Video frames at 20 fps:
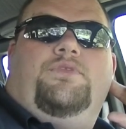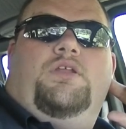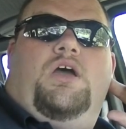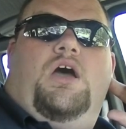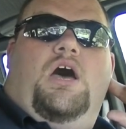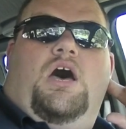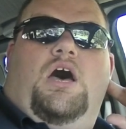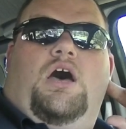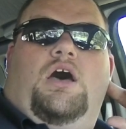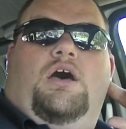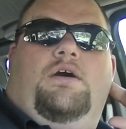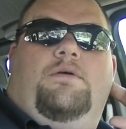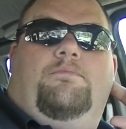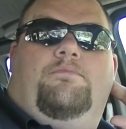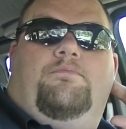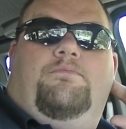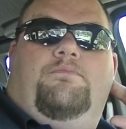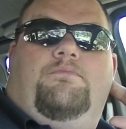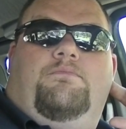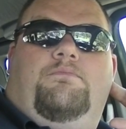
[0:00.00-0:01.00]

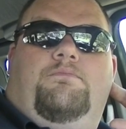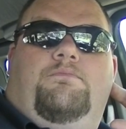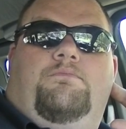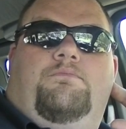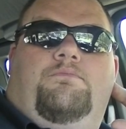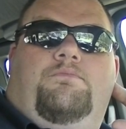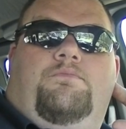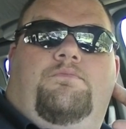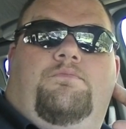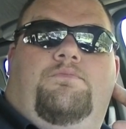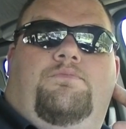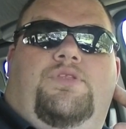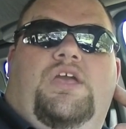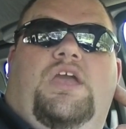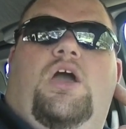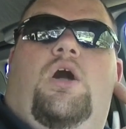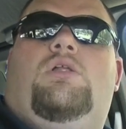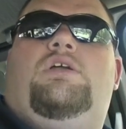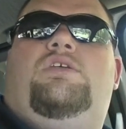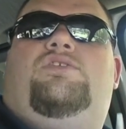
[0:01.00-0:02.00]

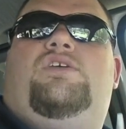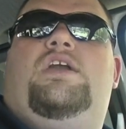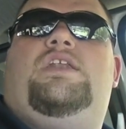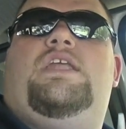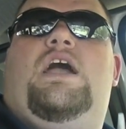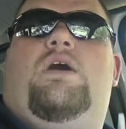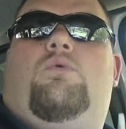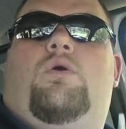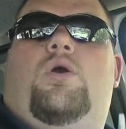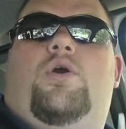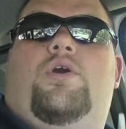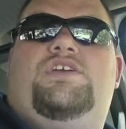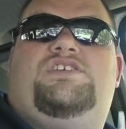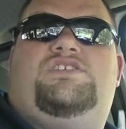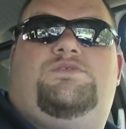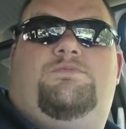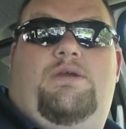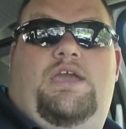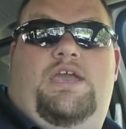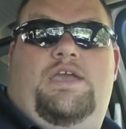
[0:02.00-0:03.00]
The only thing that
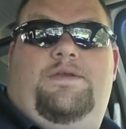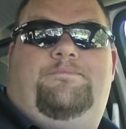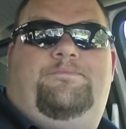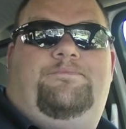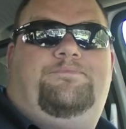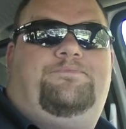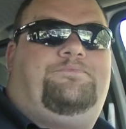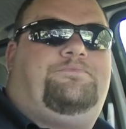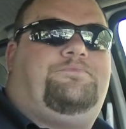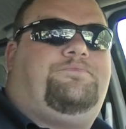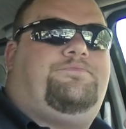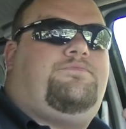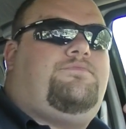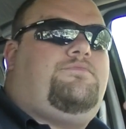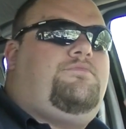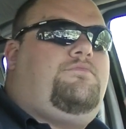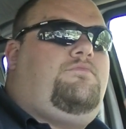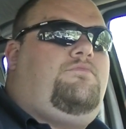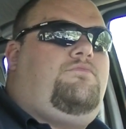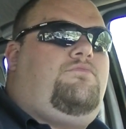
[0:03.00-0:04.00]
worries me
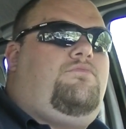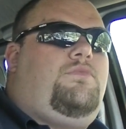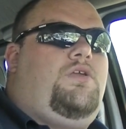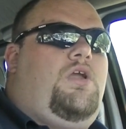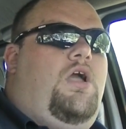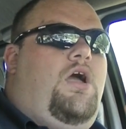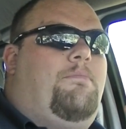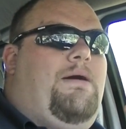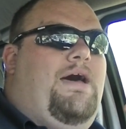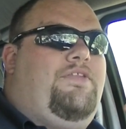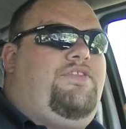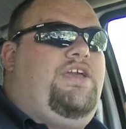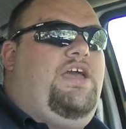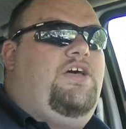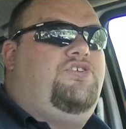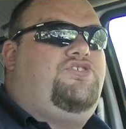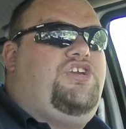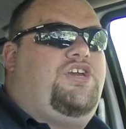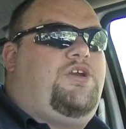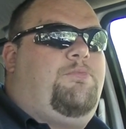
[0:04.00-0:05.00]
about the
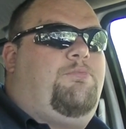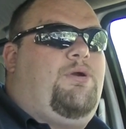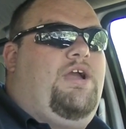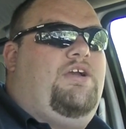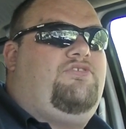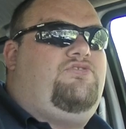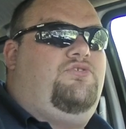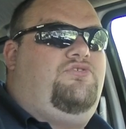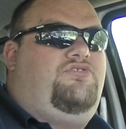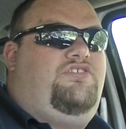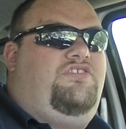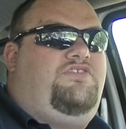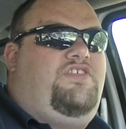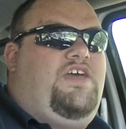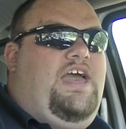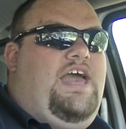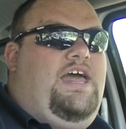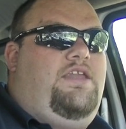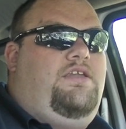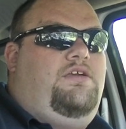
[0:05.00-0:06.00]
LG compressors is
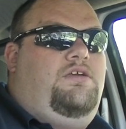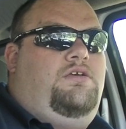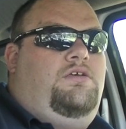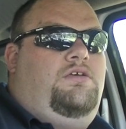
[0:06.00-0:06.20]
that